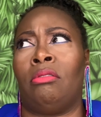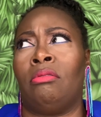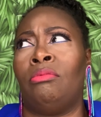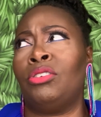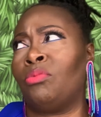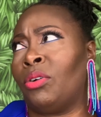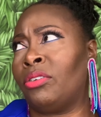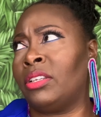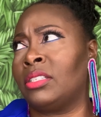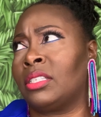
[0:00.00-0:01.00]
Which word
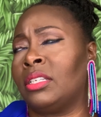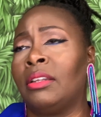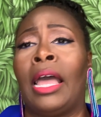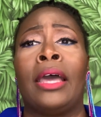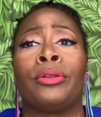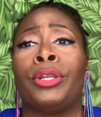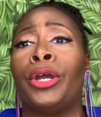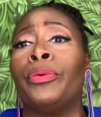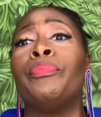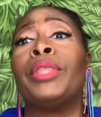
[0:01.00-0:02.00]
is it? I don't know.